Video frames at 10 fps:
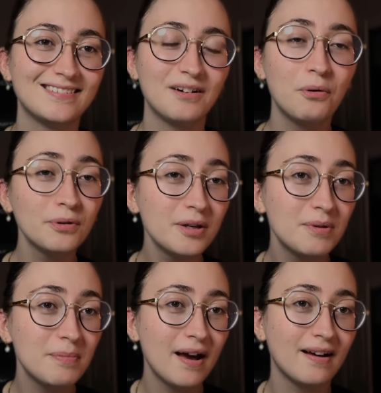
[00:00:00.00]
holding me
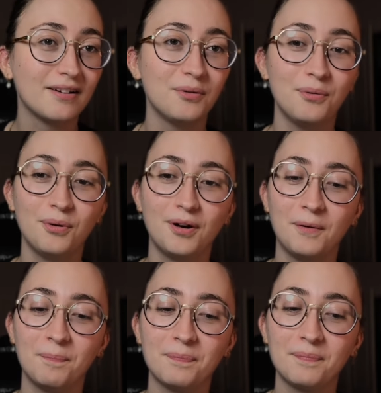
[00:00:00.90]
back, or
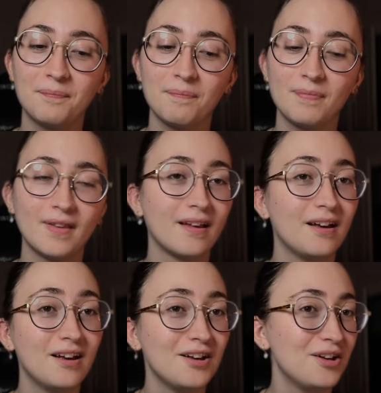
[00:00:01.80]

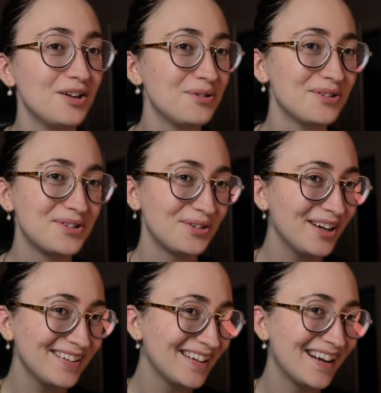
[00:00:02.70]
it was a
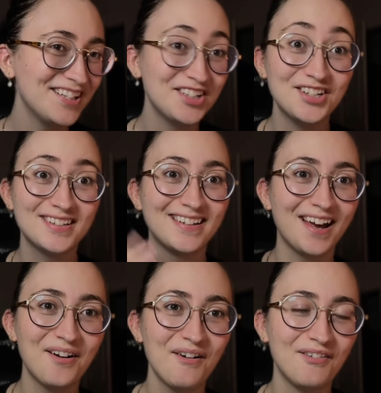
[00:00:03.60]
trait that I should just get
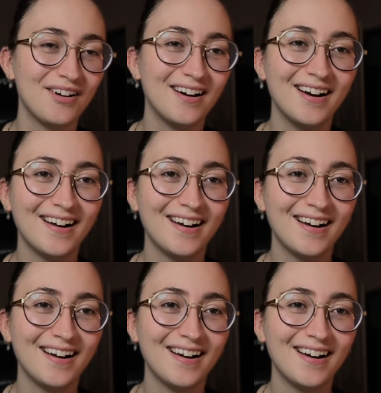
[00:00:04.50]
over.